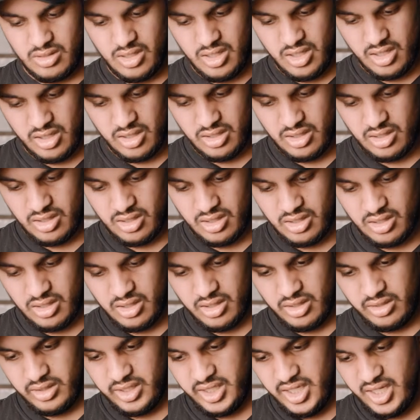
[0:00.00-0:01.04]

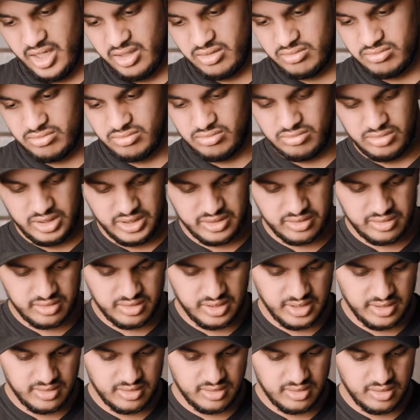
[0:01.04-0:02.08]
yeah, let's
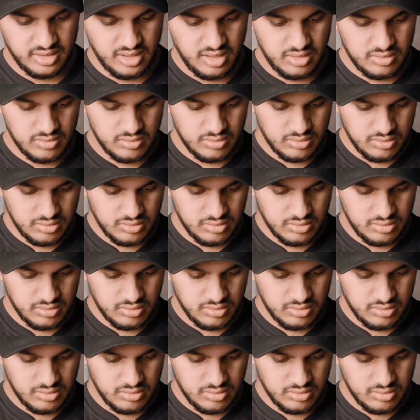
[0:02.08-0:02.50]
test it out.